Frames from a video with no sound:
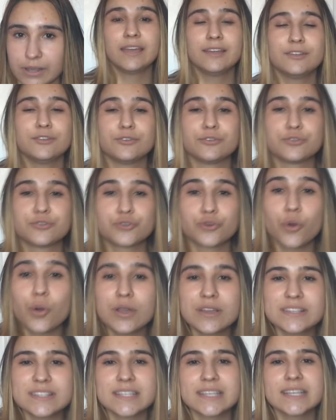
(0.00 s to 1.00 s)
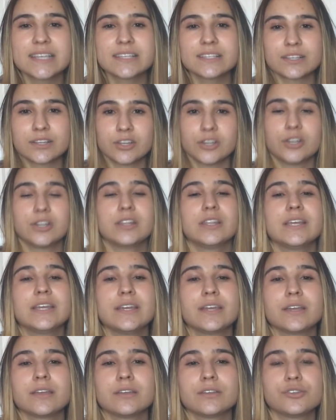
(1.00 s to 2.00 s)
and your choices could
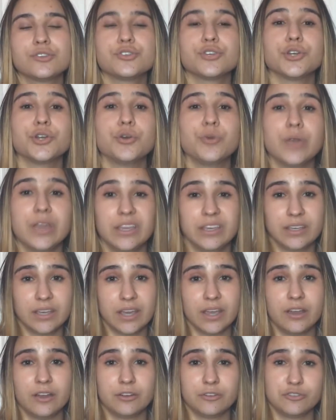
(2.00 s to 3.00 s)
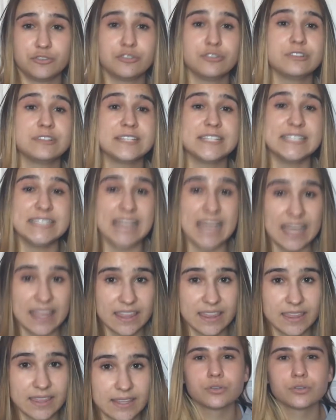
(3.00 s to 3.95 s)
lead to a character's death.